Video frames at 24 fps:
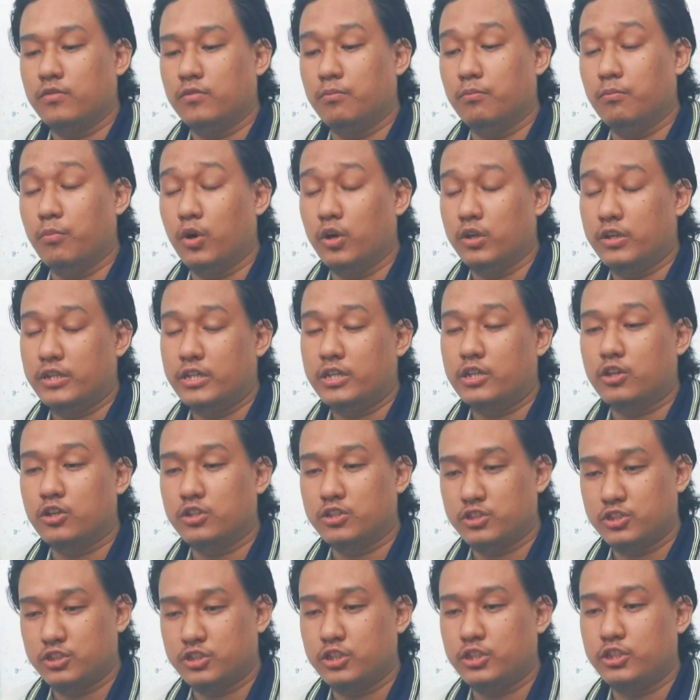body
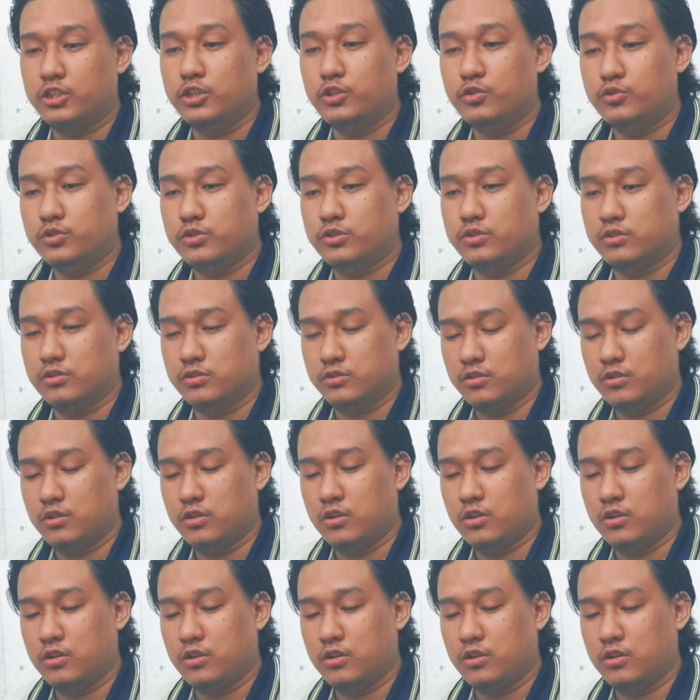constitution,